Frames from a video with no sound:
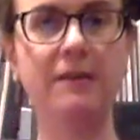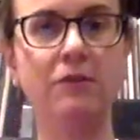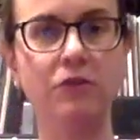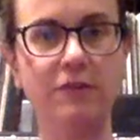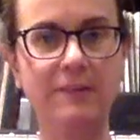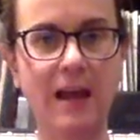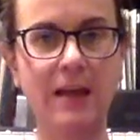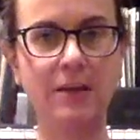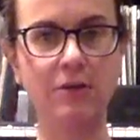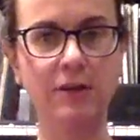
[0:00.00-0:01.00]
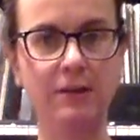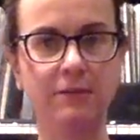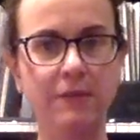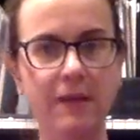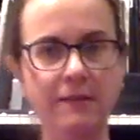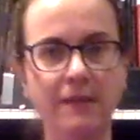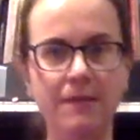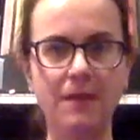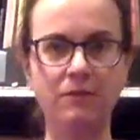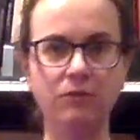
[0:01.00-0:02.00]
so you're stacking your knees for this,
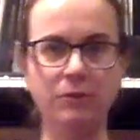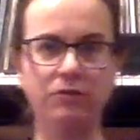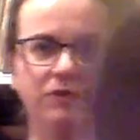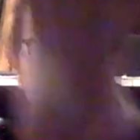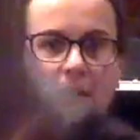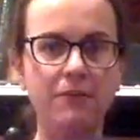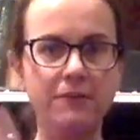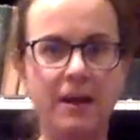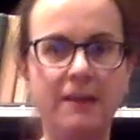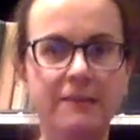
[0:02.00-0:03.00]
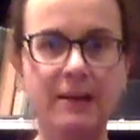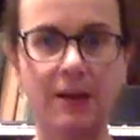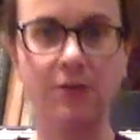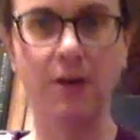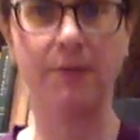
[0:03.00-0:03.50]
and then switch to the other side, stack your